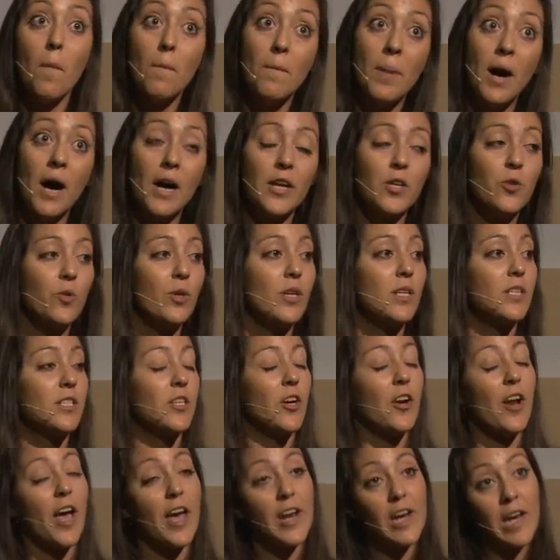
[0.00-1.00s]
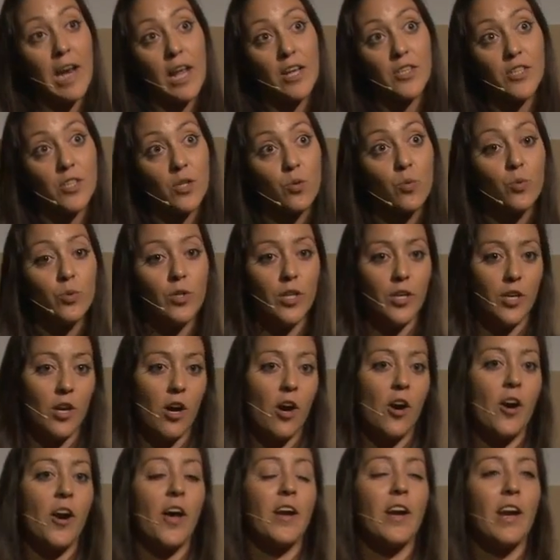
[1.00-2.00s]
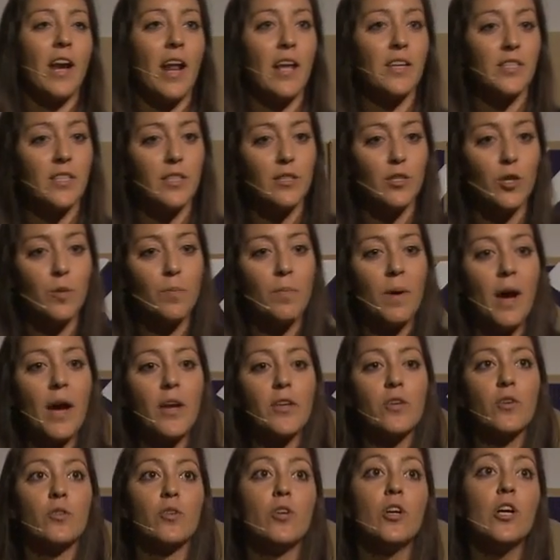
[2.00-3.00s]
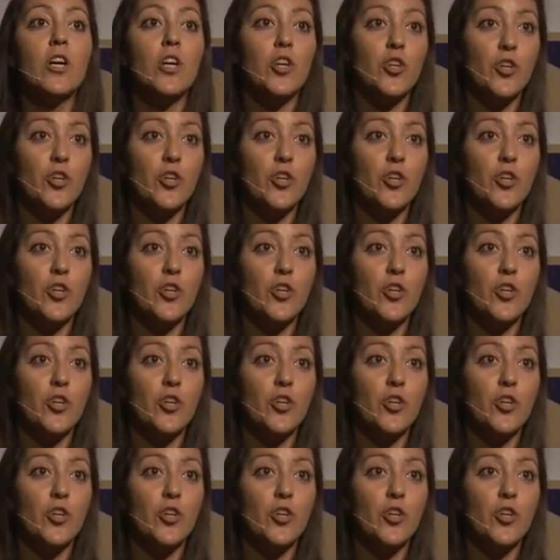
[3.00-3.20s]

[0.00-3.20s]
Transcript: But you can start analyzing who they are, analyzing their bio,